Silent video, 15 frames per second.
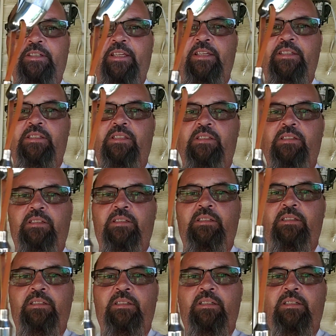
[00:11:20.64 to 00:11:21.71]
casing
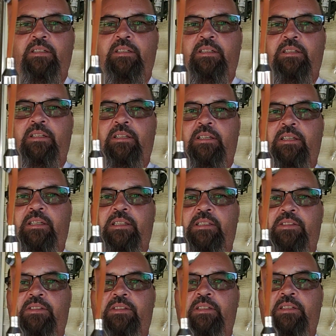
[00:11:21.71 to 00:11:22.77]
and
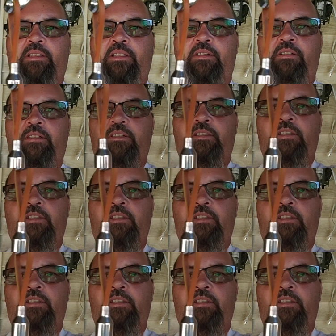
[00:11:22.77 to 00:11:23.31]
stuck it on a